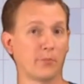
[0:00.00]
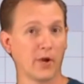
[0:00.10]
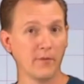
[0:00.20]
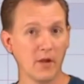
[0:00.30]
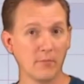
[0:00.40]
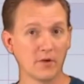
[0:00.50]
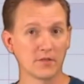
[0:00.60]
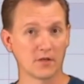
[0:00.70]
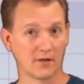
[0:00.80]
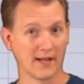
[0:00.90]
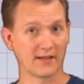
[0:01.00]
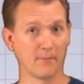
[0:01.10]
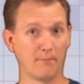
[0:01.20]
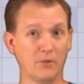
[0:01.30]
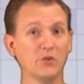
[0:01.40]
prime numbers are like
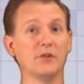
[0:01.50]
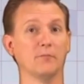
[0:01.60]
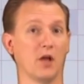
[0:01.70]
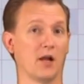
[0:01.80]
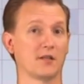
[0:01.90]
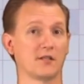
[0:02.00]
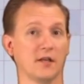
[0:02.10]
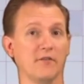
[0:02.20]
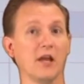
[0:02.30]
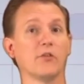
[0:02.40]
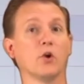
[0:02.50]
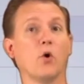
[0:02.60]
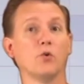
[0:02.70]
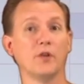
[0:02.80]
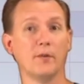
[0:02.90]
the building blocks of the other whole